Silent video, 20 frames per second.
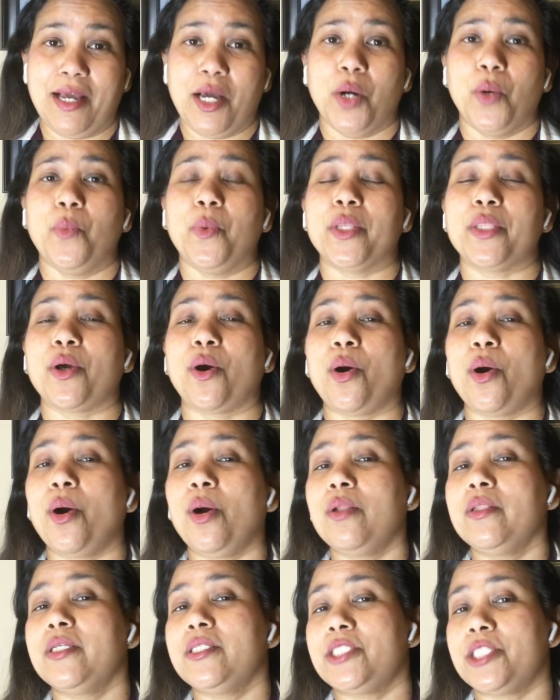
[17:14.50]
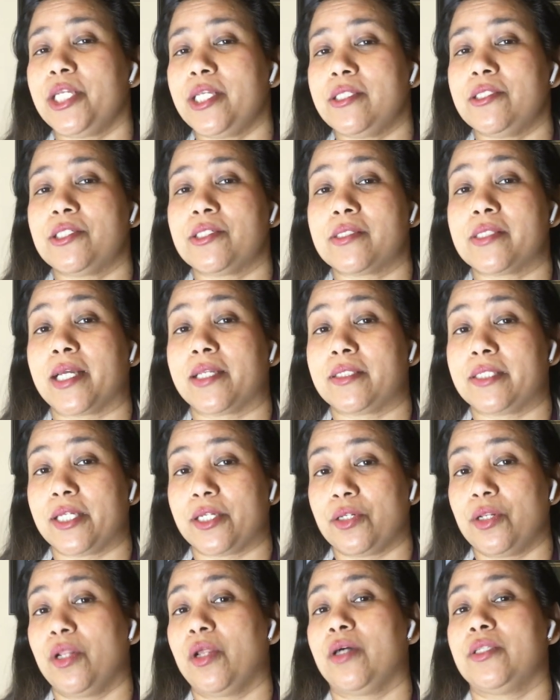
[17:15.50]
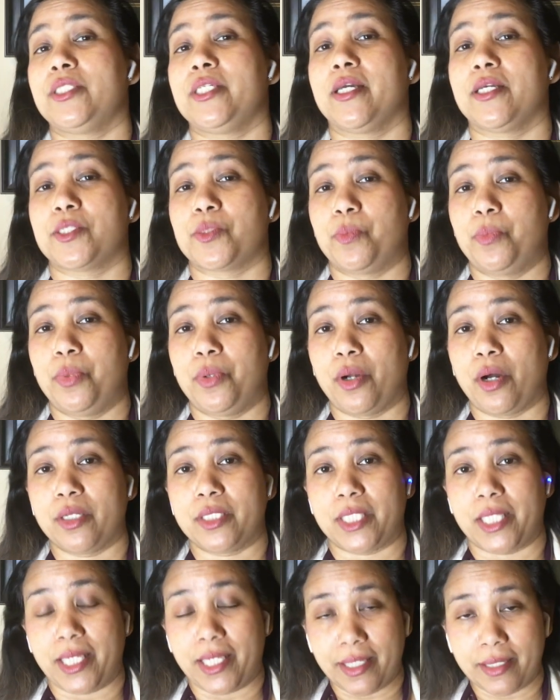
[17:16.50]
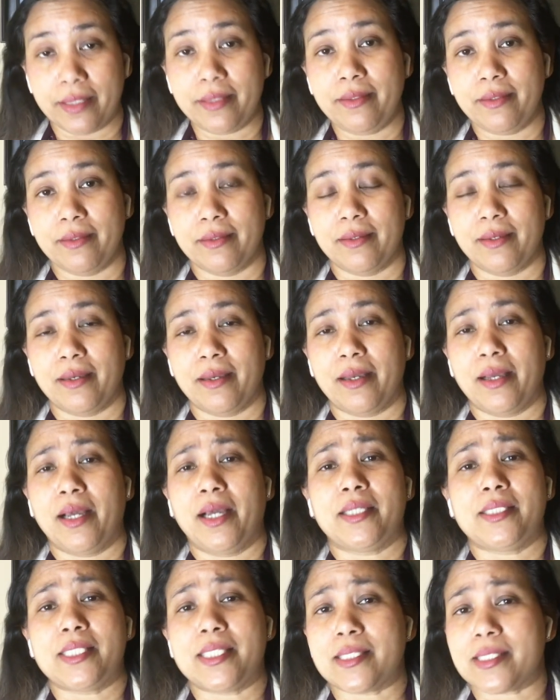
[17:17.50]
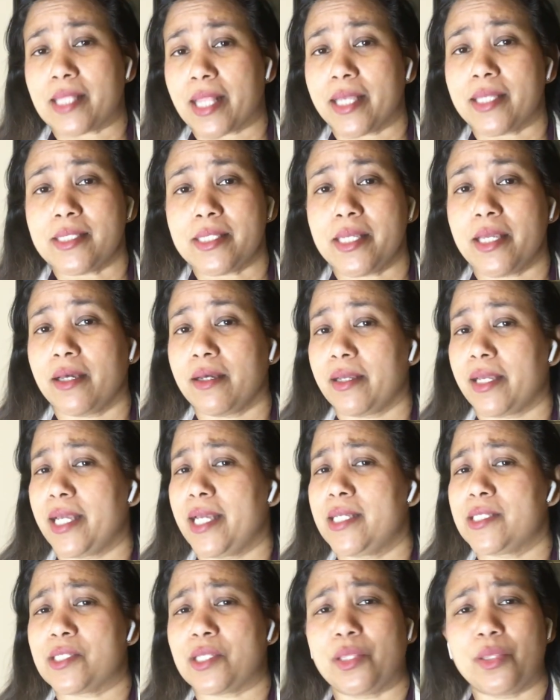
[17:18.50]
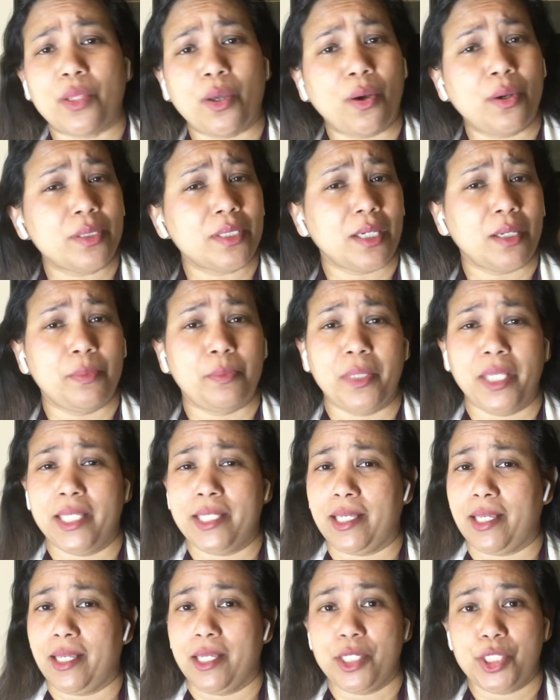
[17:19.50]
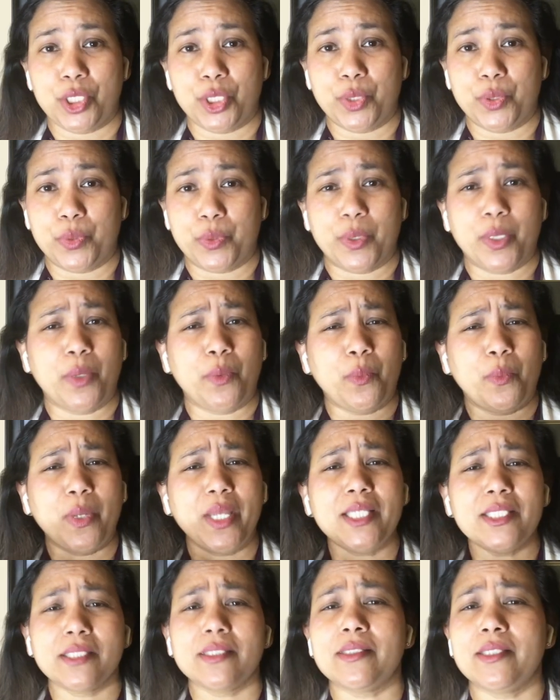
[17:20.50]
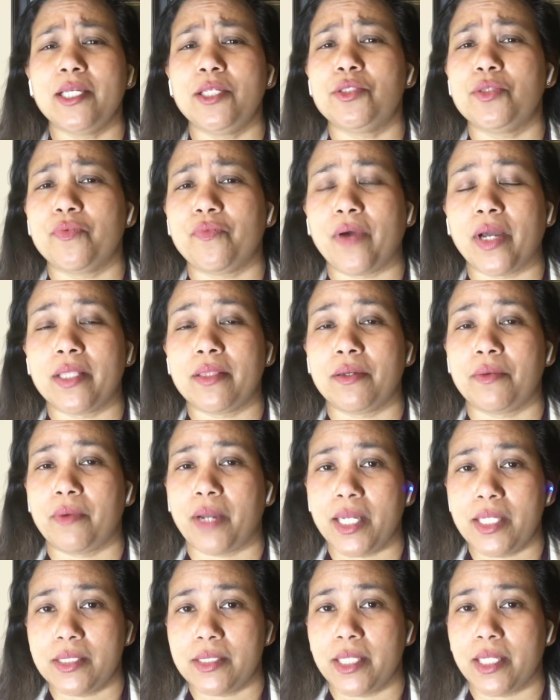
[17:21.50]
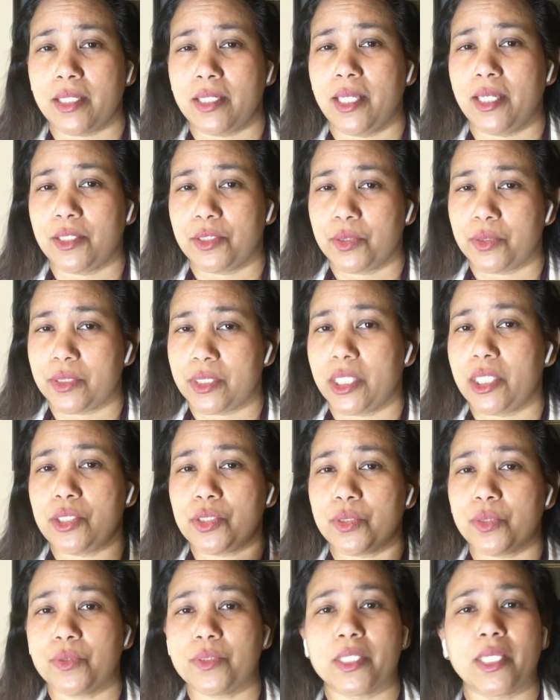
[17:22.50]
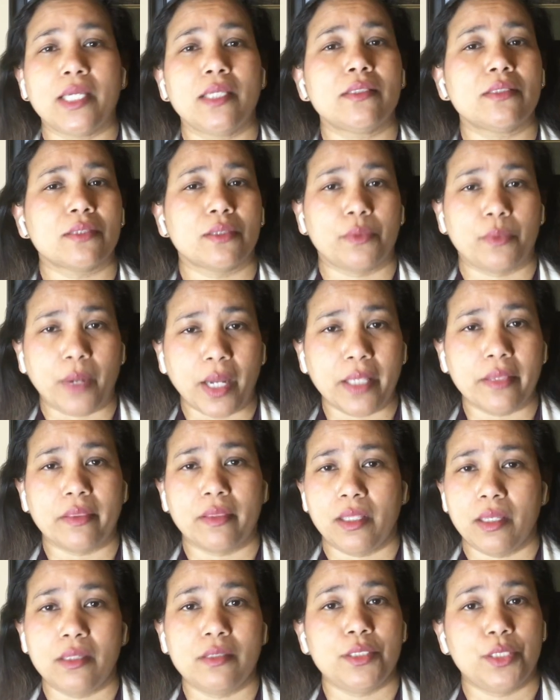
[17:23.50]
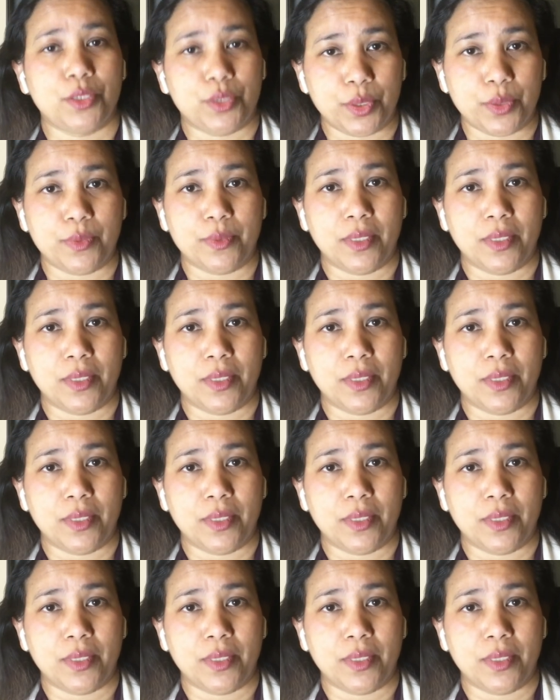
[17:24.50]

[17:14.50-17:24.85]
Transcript: With all the changes that technology has brought in, dyslexia is not a big issue. We just need to find the right technique to teach those kids the right thing to do.